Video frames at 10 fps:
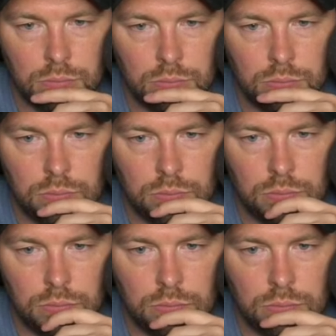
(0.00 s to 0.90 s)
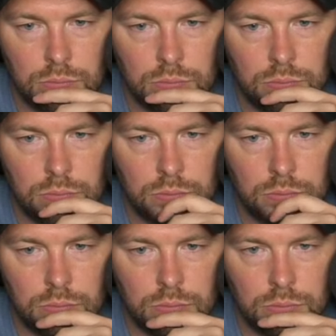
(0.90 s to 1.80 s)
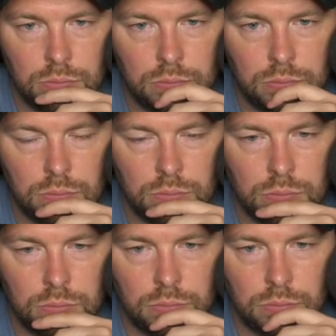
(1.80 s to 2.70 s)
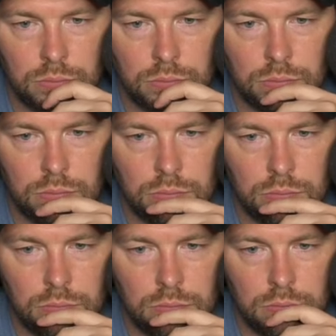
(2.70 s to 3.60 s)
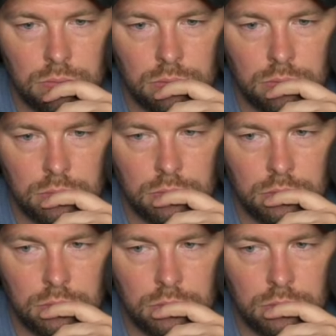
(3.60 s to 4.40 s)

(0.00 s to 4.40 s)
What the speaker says: This person isn't speaking.